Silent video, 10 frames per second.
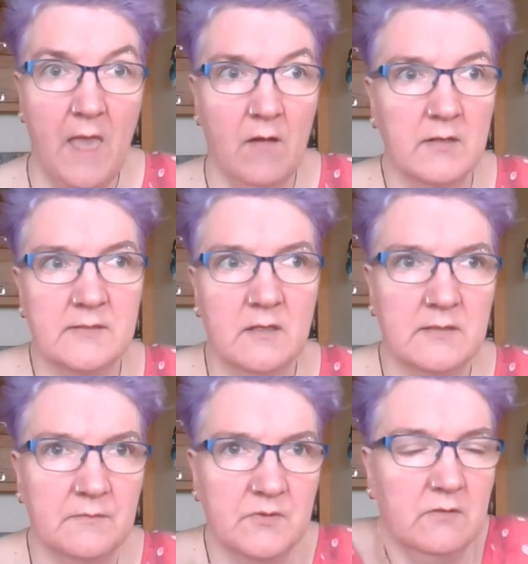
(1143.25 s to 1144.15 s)
And I
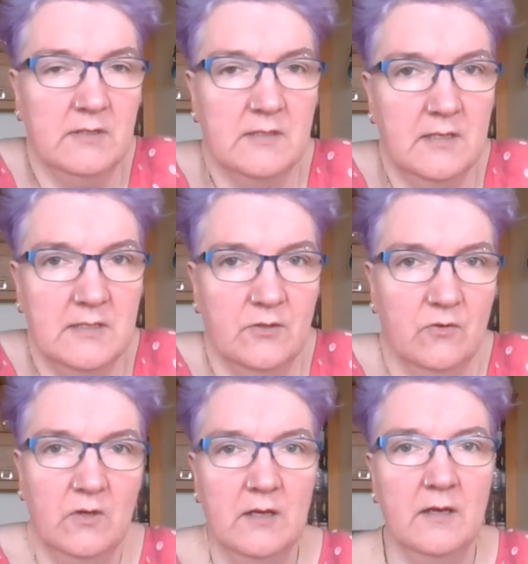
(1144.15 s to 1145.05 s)
started, I was so excited and
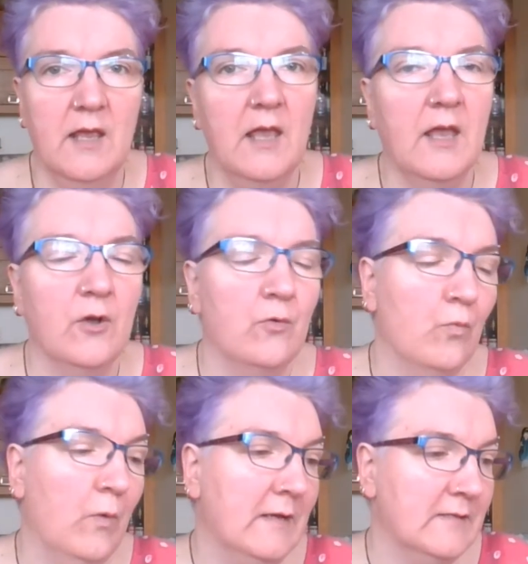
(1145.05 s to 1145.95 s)
couldn't
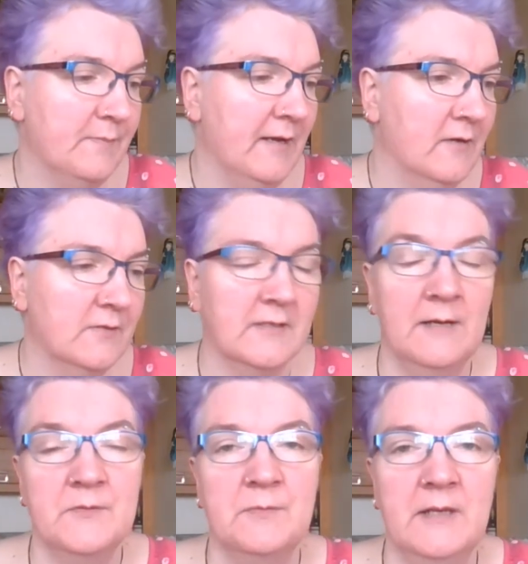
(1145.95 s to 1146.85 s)
wait to spend loads of time
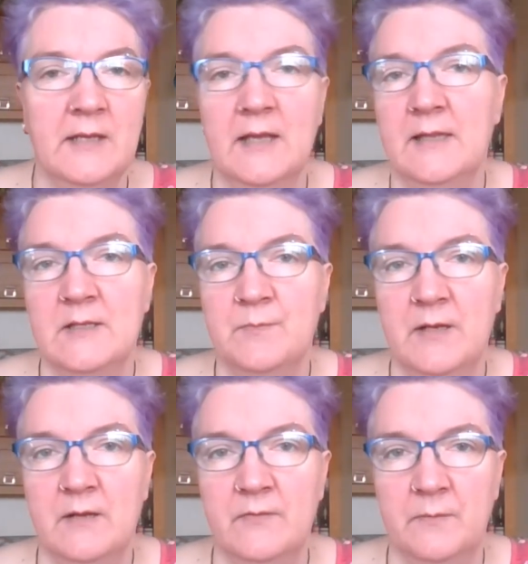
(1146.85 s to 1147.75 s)
spinning, and that's been lovely.